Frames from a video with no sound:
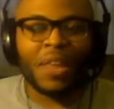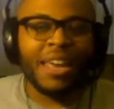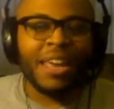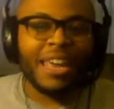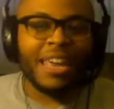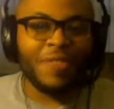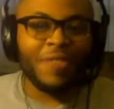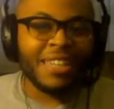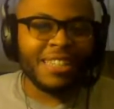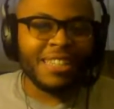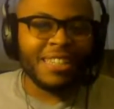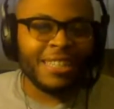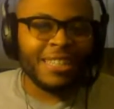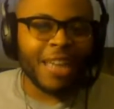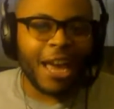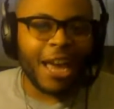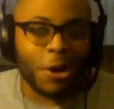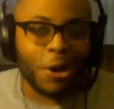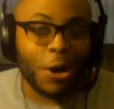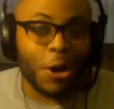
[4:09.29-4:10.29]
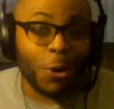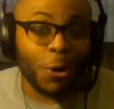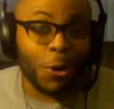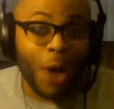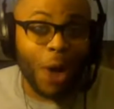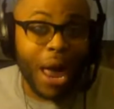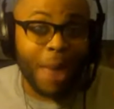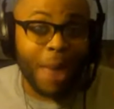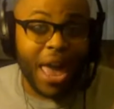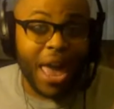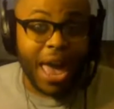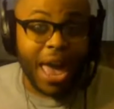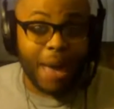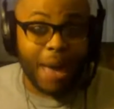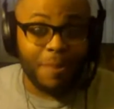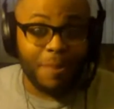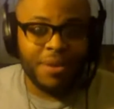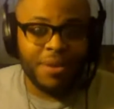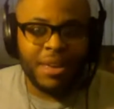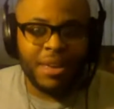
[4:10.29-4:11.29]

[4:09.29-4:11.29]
if this entire crap app